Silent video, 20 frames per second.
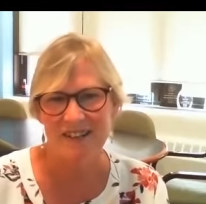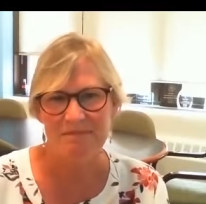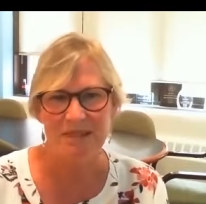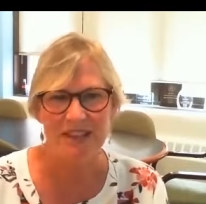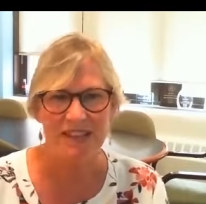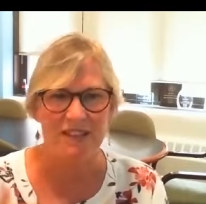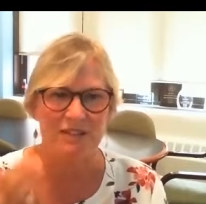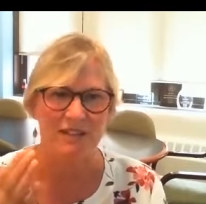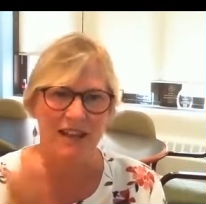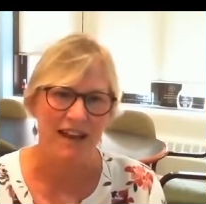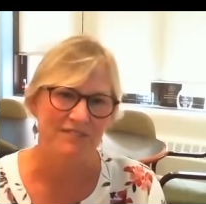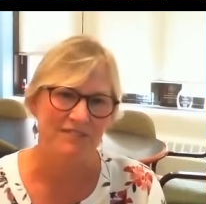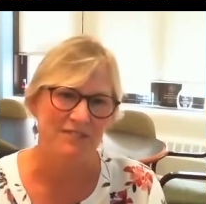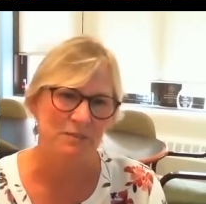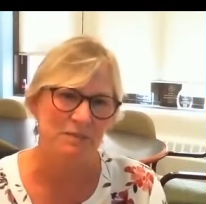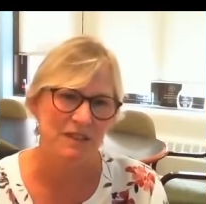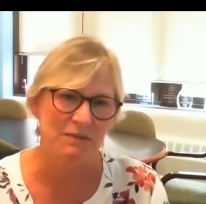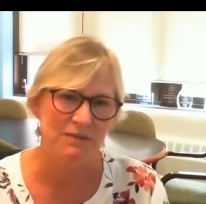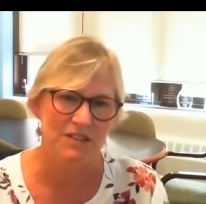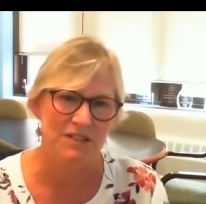but you have to
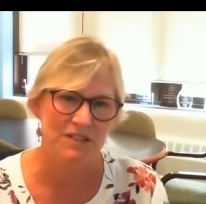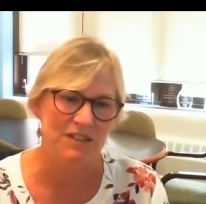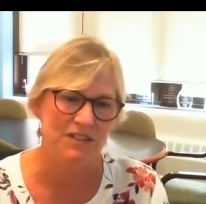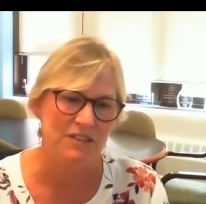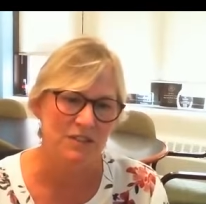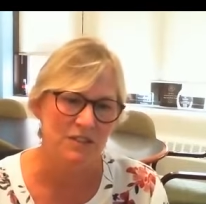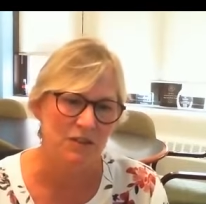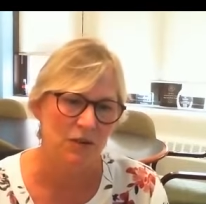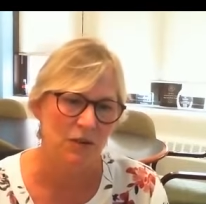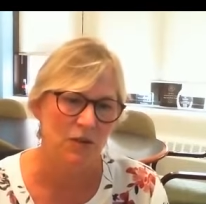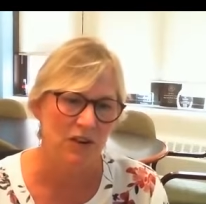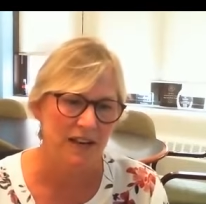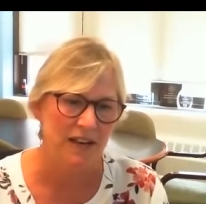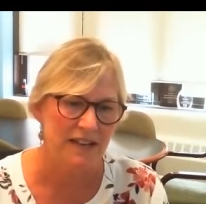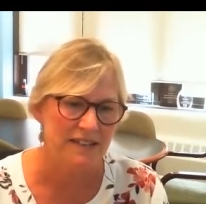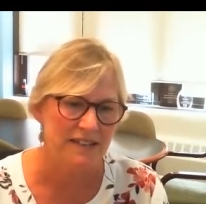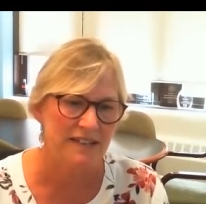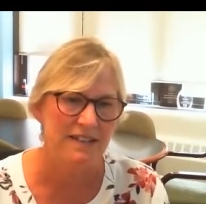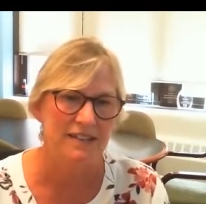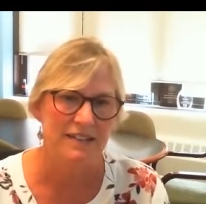be results
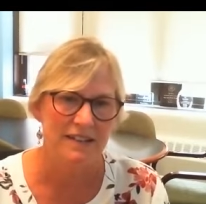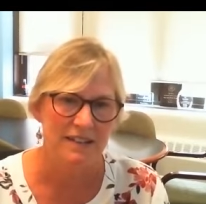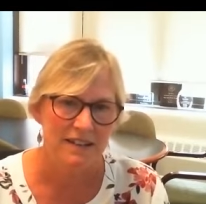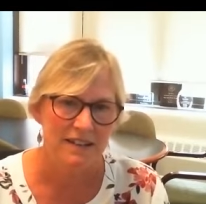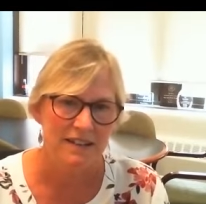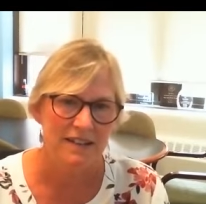oriented.